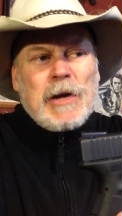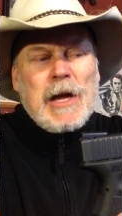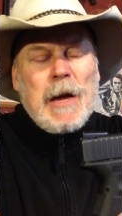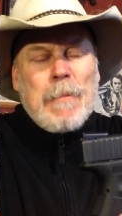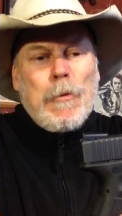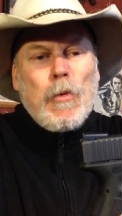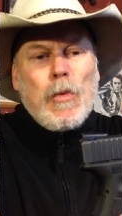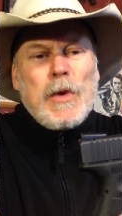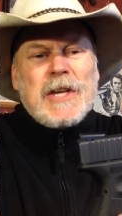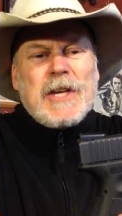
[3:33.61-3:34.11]
a
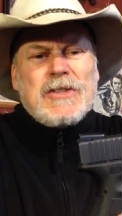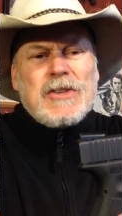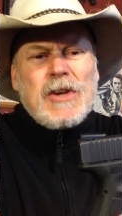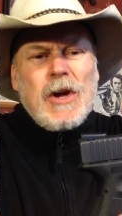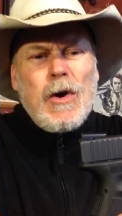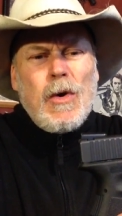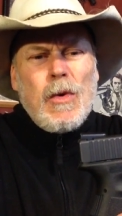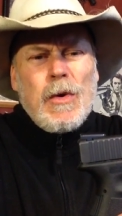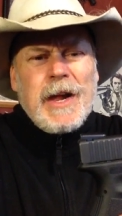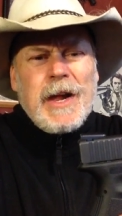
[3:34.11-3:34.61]
couple weeks
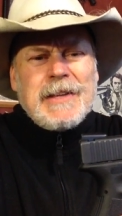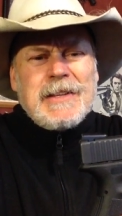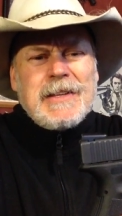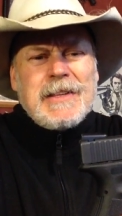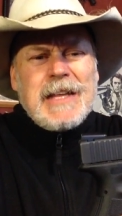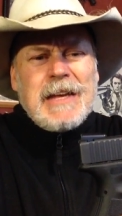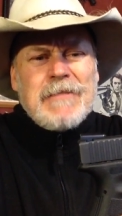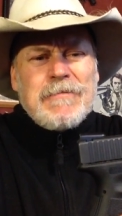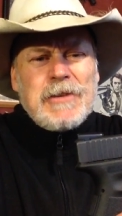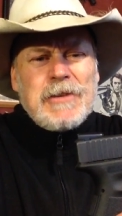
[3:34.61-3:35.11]
ago when I
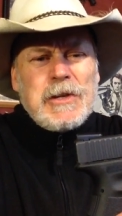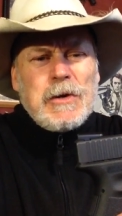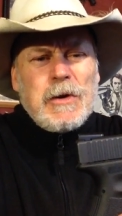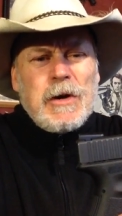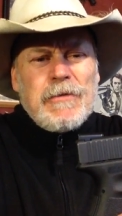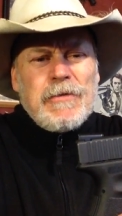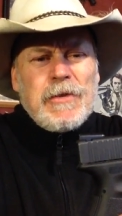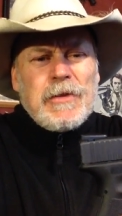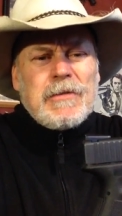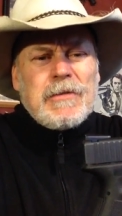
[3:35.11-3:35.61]
did that
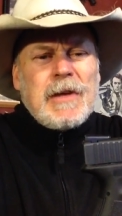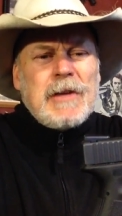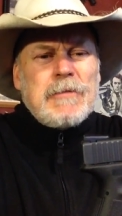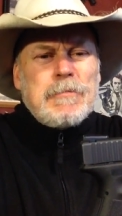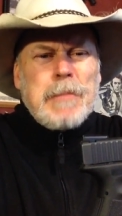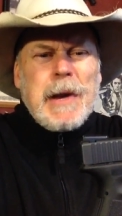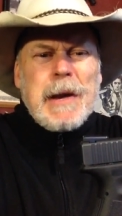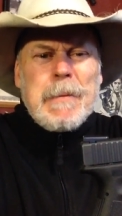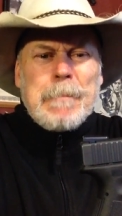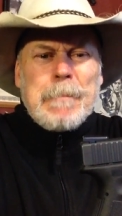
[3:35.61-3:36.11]
video of the
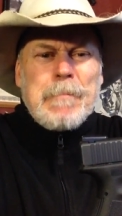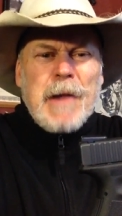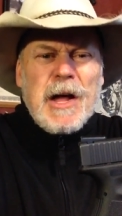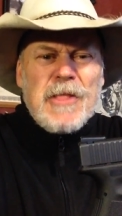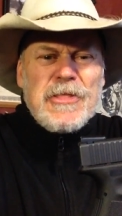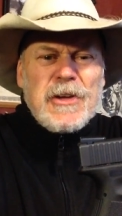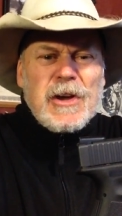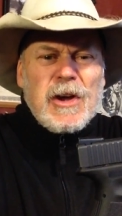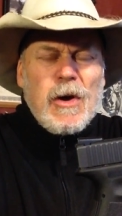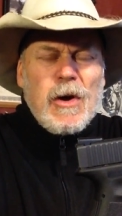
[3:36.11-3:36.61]
about a
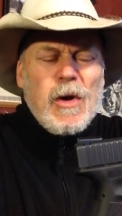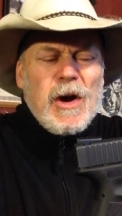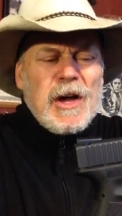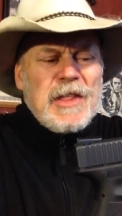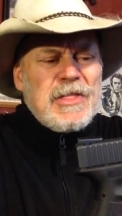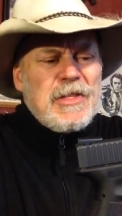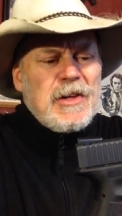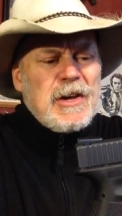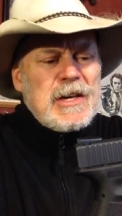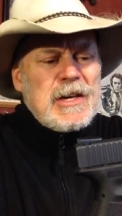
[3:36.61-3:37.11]
month ago
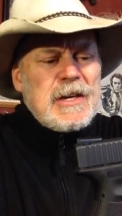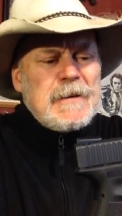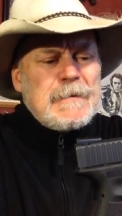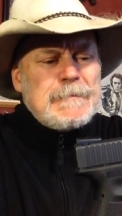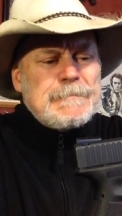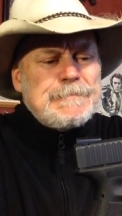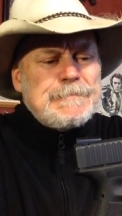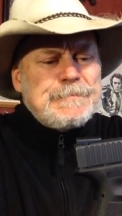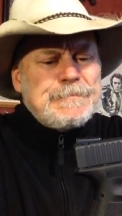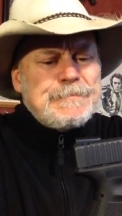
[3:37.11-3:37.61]
I think,
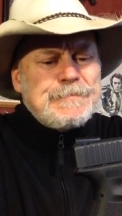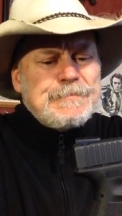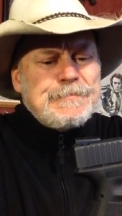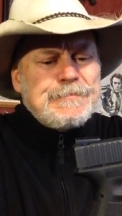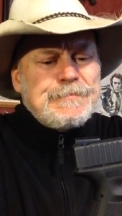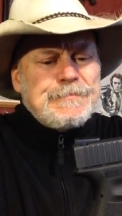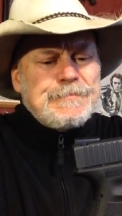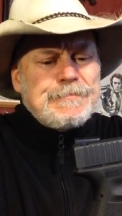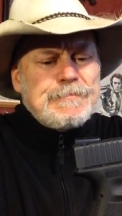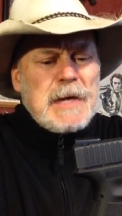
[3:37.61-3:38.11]

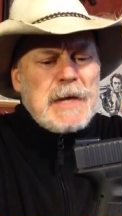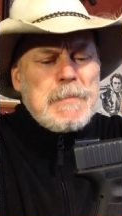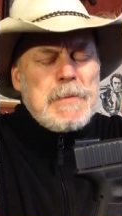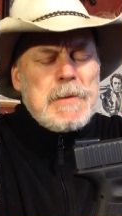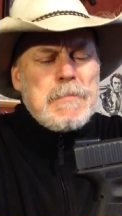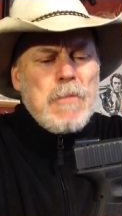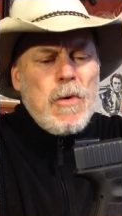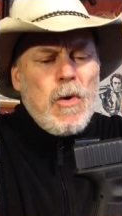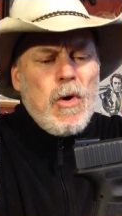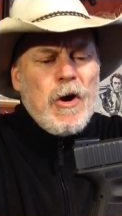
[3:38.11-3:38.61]

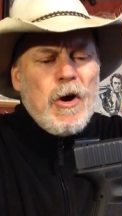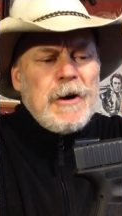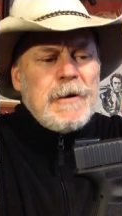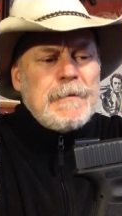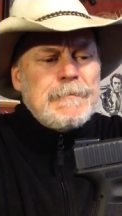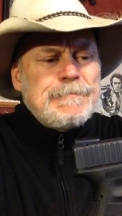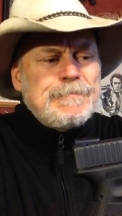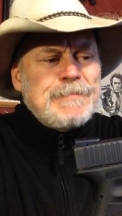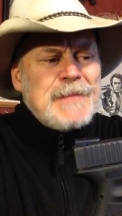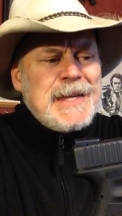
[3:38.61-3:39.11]
maybe
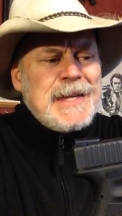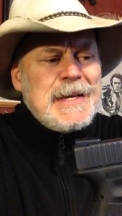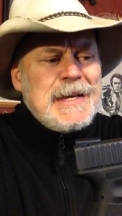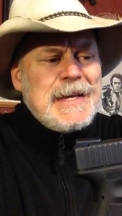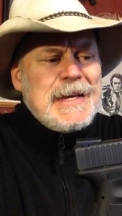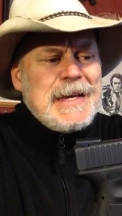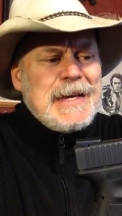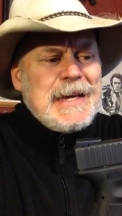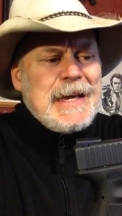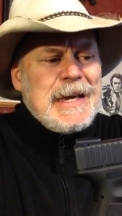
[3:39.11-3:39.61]
more,
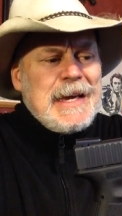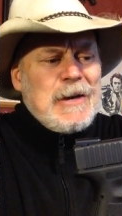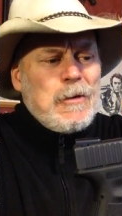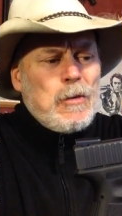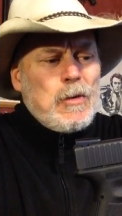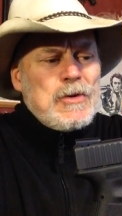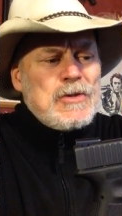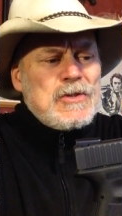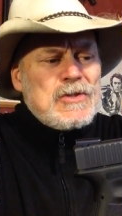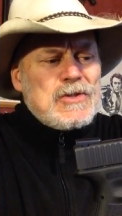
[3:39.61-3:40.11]
and
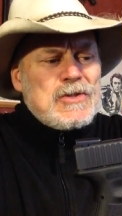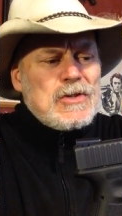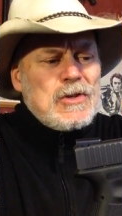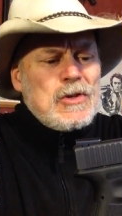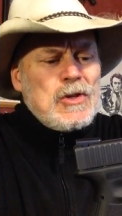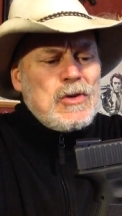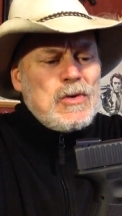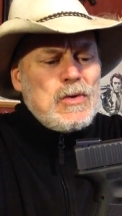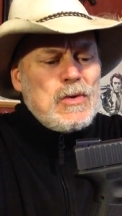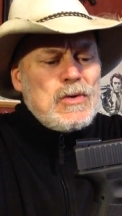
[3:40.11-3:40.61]
it was
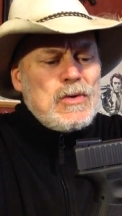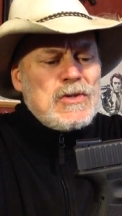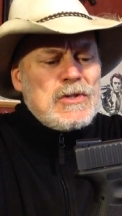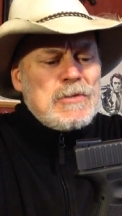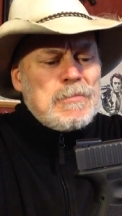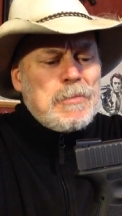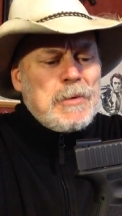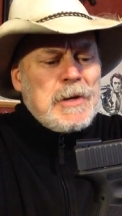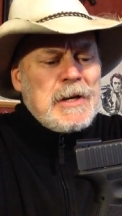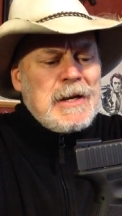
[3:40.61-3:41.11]

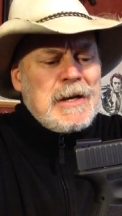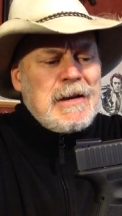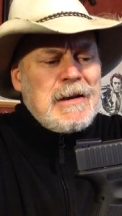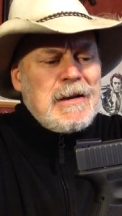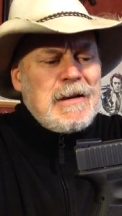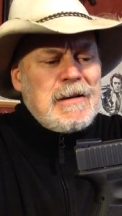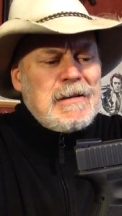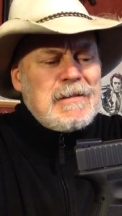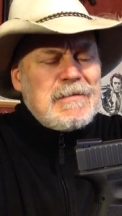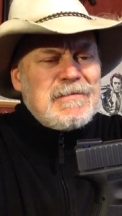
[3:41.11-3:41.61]
used but
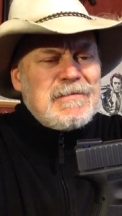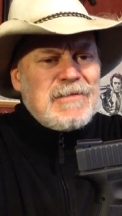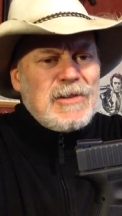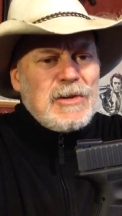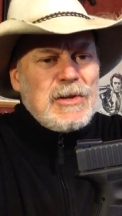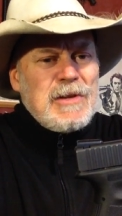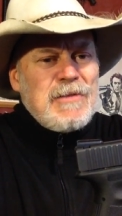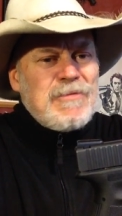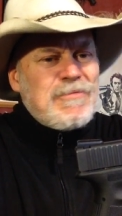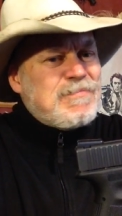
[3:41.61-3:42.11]

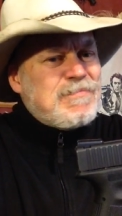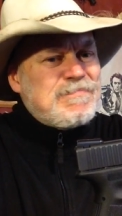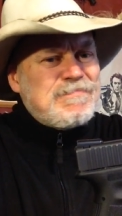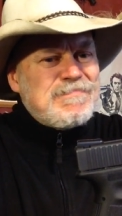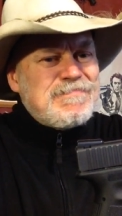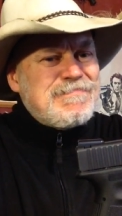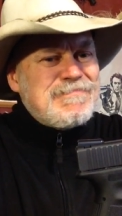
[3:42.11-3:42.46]
really